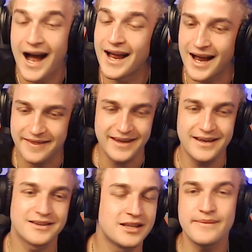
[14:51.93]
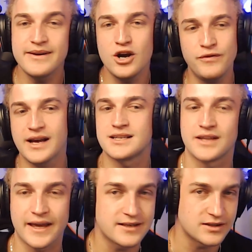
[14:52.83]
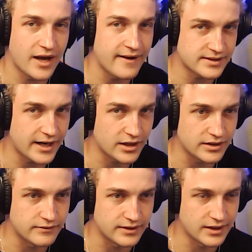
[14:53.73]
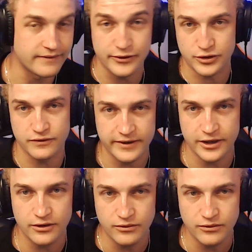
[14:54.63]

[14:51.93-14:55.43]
I, I think, let me know if you guys like this lifestyle of, of YouTube video